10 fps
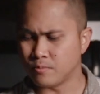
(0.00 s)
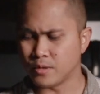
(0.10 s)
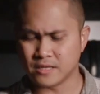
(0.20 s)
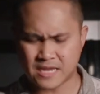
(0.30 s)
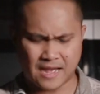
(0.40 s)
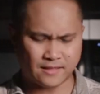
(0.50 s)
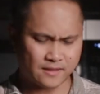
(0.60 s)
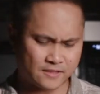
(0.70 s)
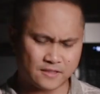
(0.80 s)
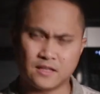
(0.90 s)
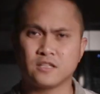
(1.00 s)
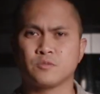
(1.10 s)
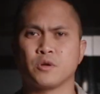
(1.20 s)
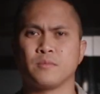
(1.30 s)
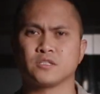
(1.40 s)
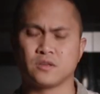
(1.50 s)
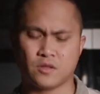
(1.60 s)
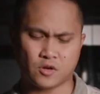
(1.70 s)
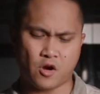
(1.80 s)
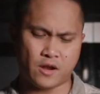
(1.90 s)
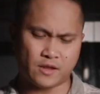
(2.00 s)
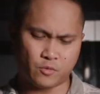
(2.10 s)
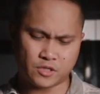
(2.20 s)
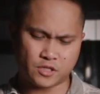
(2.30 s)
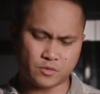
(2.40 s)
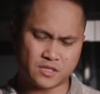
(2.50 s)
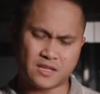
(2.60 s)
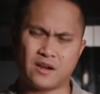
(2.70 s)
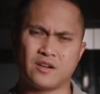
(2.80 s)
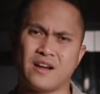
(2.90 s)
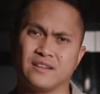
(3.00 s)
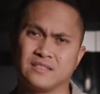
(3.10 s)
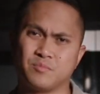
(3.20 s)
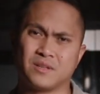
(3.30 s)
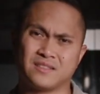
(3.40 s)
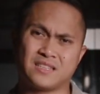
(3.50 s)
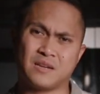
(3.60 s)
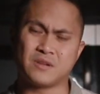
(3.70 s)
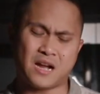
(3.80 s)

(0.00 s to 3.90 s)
But yeah, that's pretty much another con. I wish it was standardized, but at the same